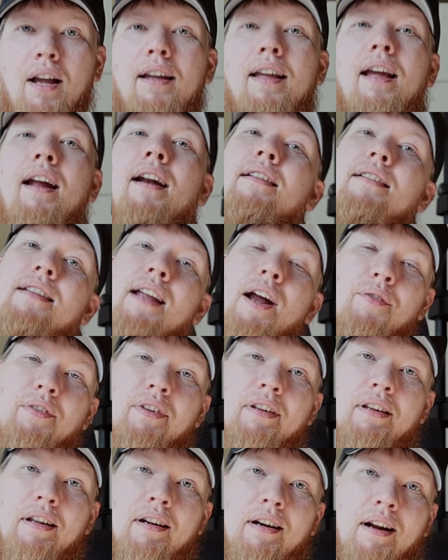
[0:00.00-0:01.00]
again, it's not
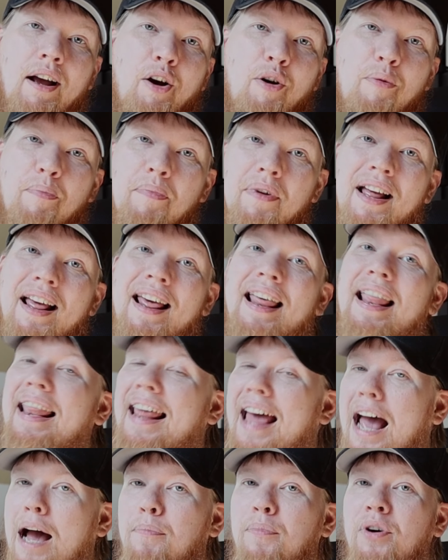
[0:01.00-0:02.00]
really going to help
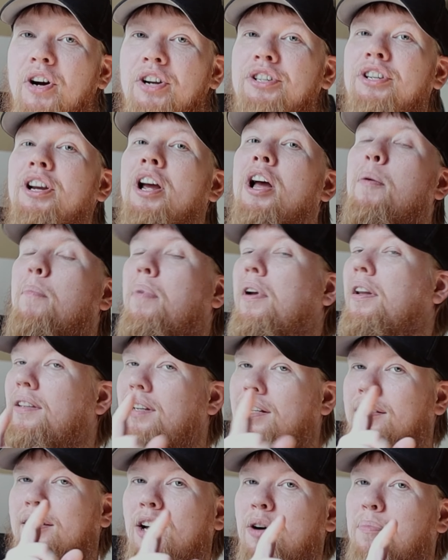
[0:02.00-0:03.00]
that much, but
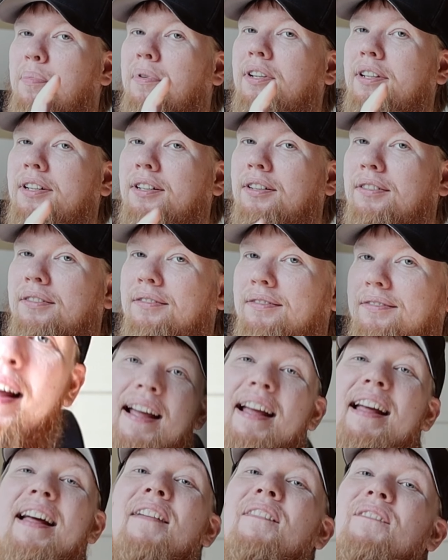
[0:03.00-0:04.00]
it does help a little.
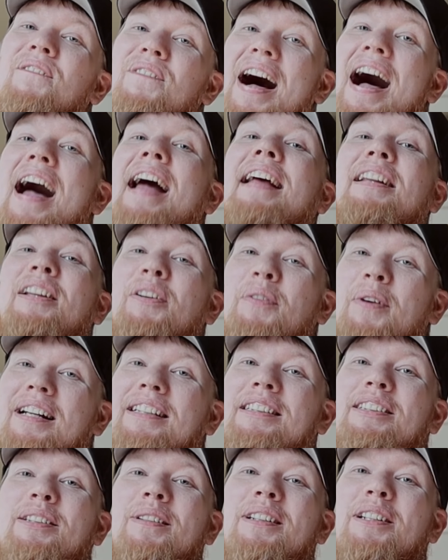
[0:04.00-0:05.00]
Finally, we
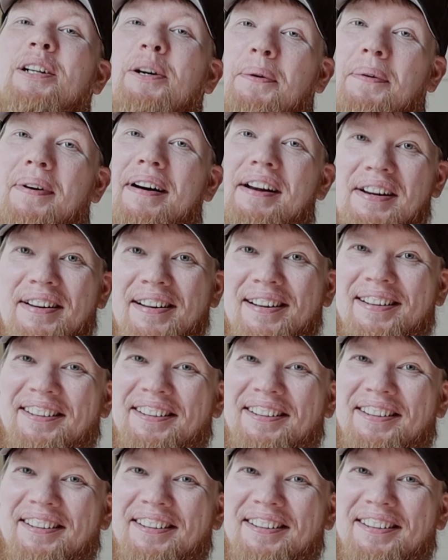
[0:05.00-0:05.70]
get to a good one.